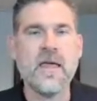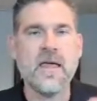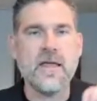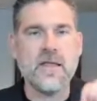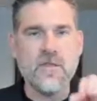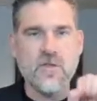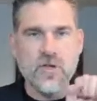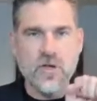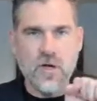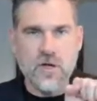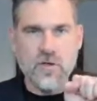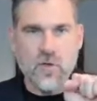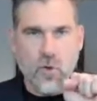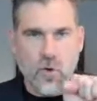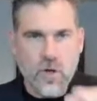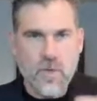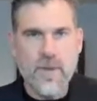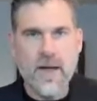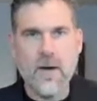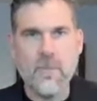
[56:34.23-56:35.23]
It's
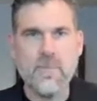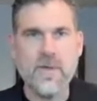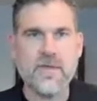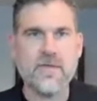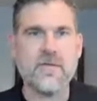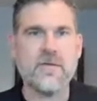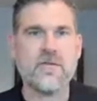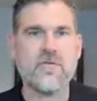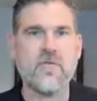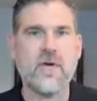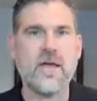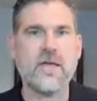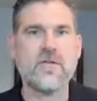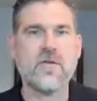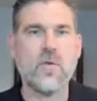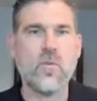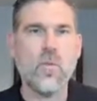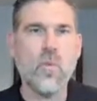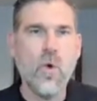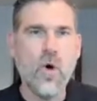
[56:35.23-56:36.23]
all about business, right?
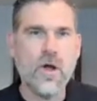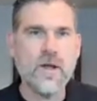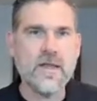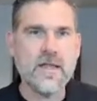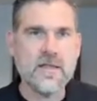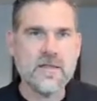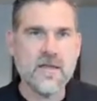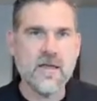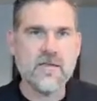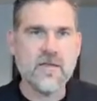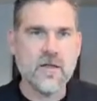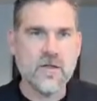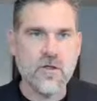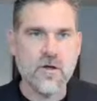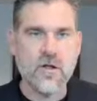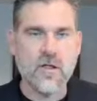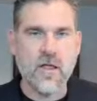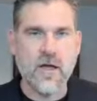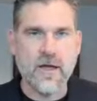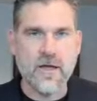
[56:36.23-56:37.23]
So what does it
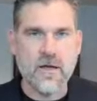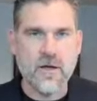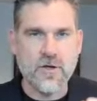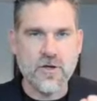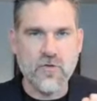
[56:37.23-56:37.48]
look like? Are